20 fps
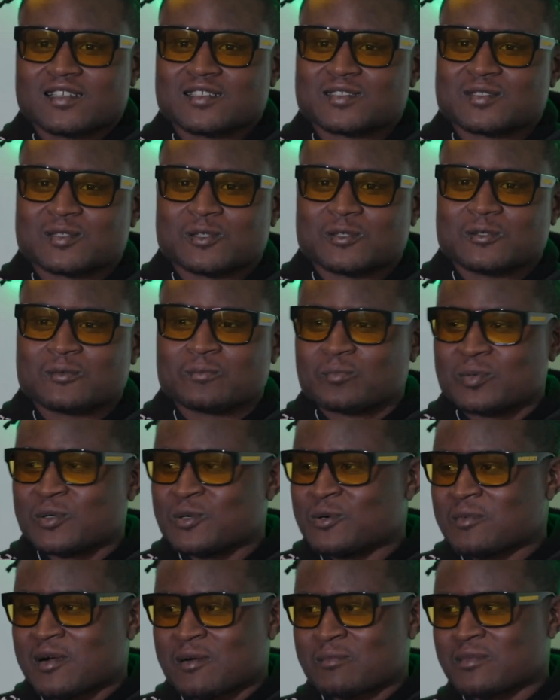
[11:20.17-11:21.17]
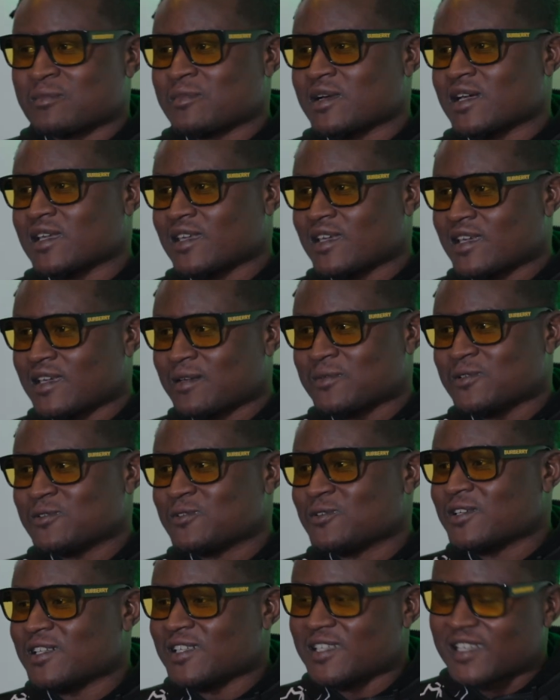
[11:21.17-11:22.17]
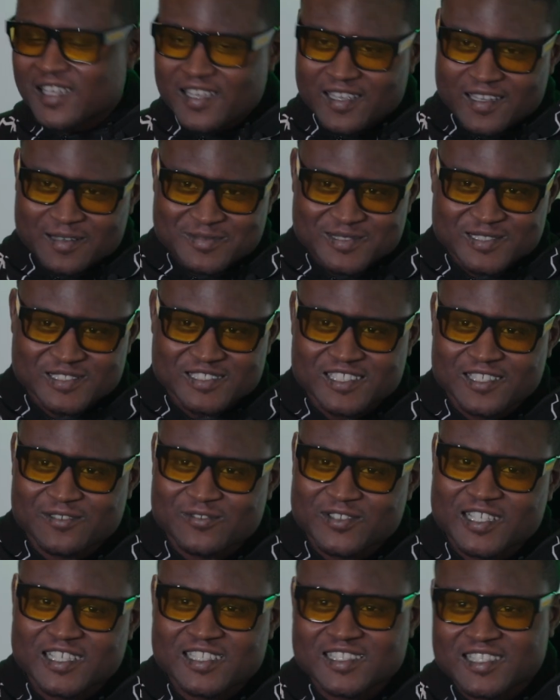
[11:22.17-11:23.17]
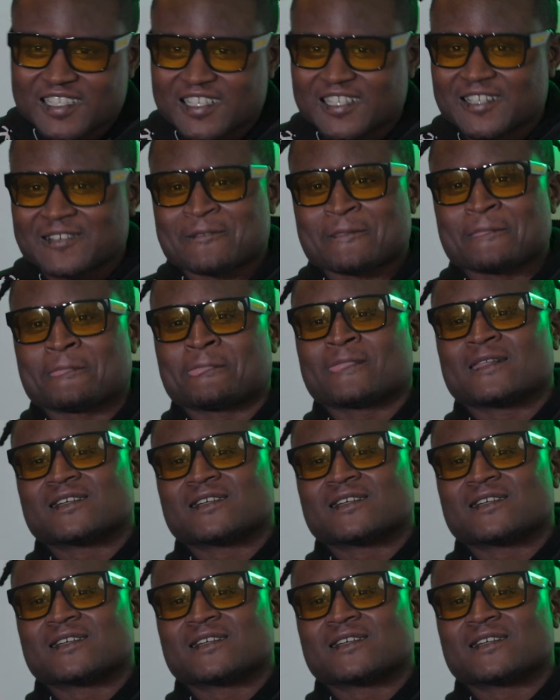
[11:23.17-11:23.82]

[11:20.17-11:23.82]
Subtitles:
So boom, I'm in Miami, you know, the yams and stuff like that.